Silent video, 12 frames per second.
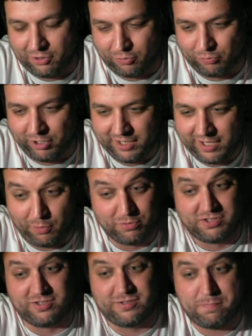it
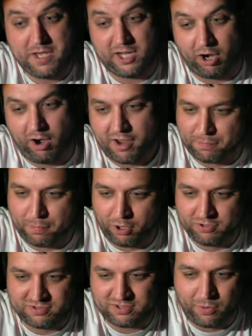was a speaker as
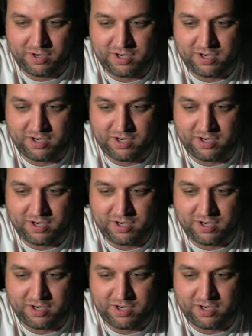opposed to a